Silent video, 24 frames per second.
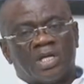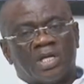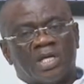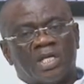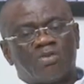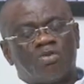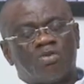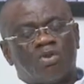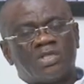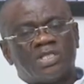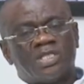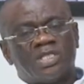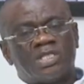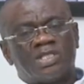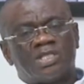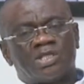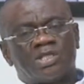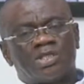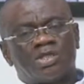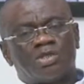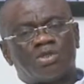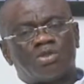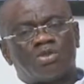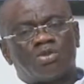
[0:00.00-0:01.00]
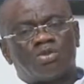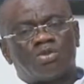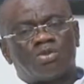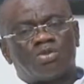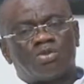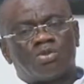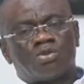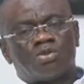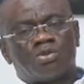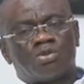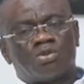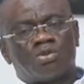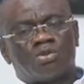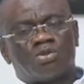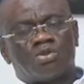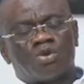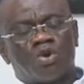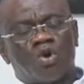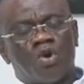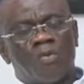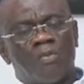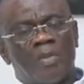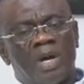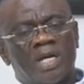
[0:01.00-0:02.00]
It wasn't
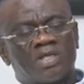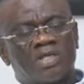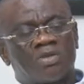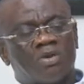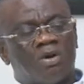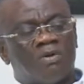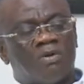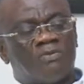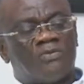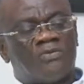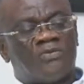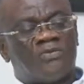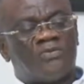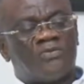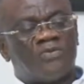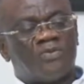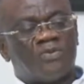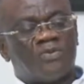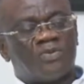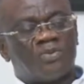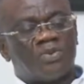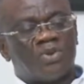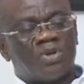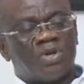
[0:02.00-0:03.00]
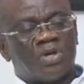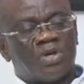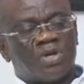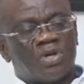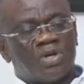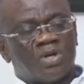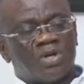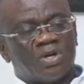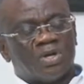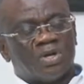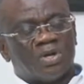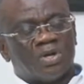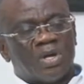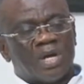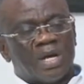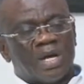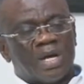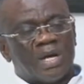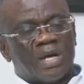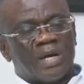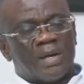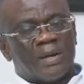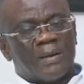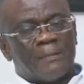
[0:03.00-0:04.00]
so much of
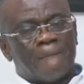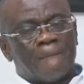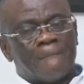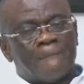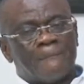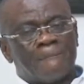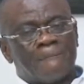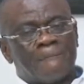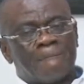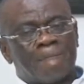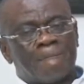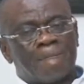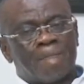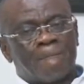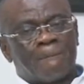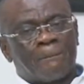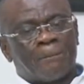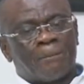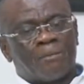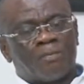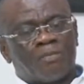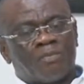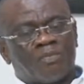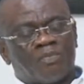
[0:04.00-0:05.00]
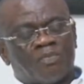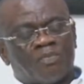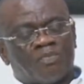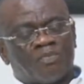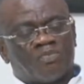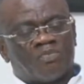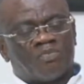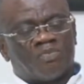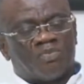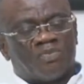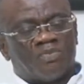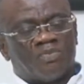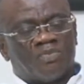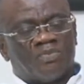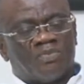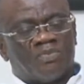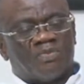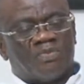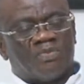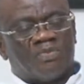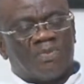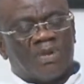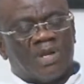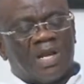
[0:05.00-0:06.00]

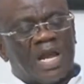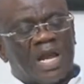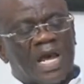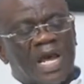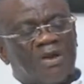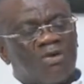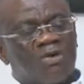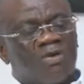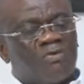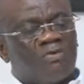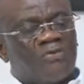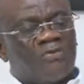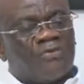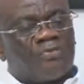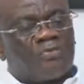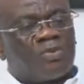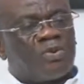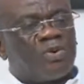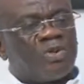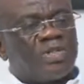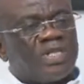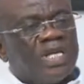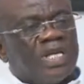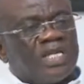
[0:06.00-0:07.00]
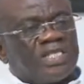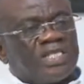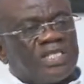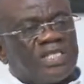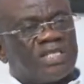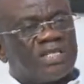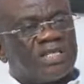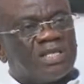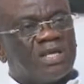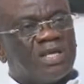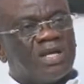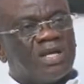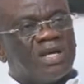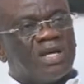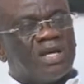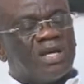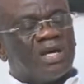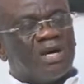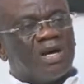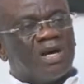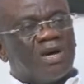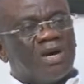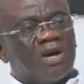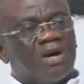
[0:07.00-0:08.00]
lack of projects
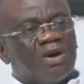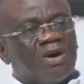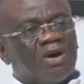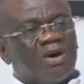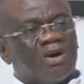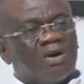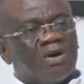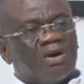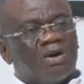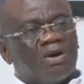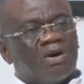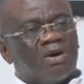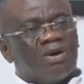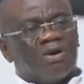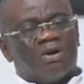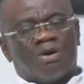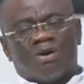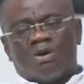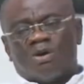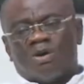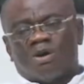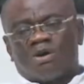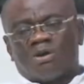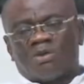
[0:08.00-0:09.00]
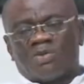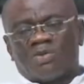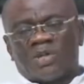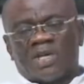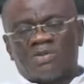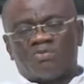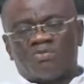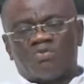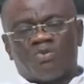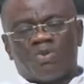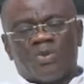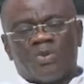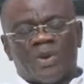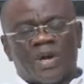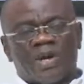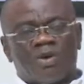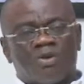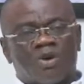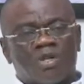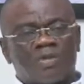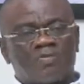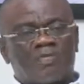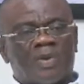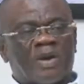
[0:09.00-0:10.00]
or that we were
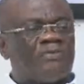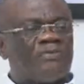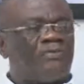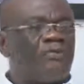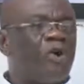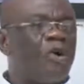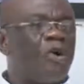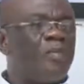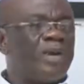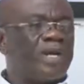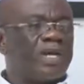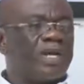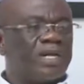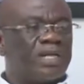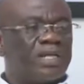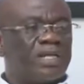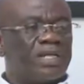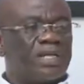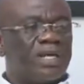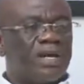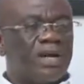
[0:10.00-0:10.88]
not performing.